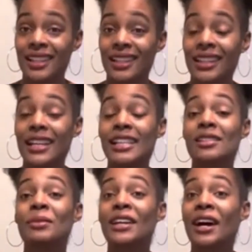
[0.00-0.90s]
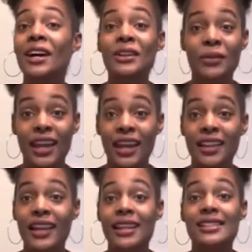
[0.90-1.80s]
That is beyond okay.
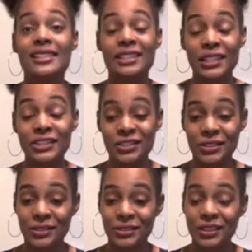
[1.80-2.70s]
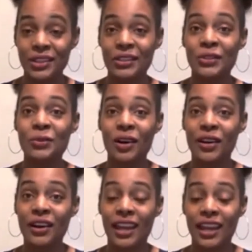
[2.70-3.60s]
That is intentional. You
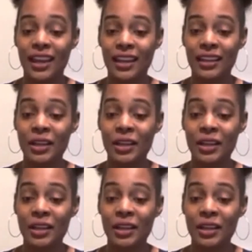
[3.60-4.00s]
are a